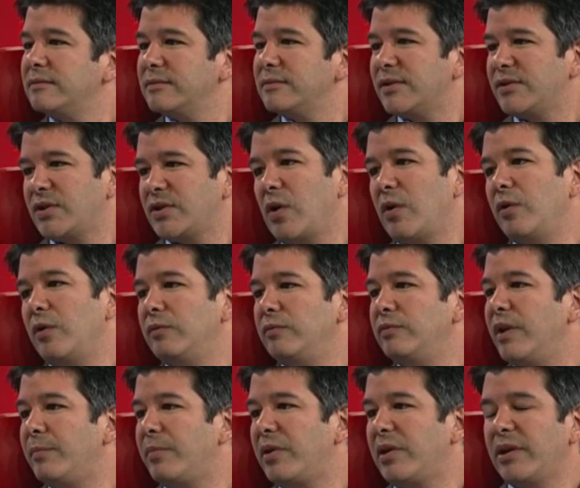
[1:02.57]
so
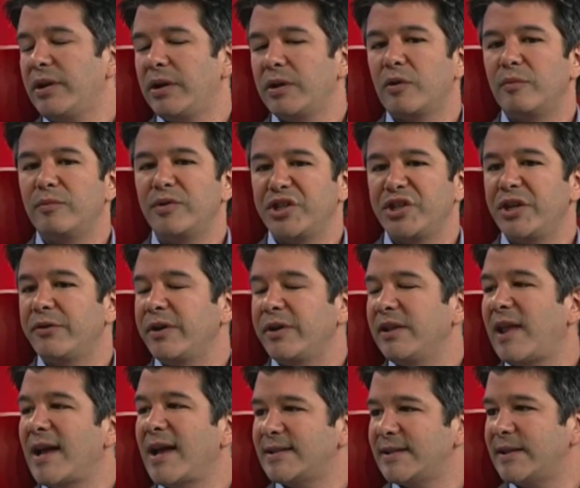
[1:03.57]
the political machinery
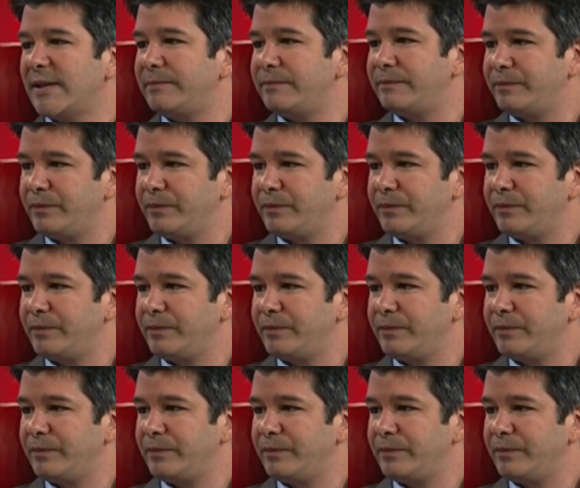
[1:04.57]
likes him.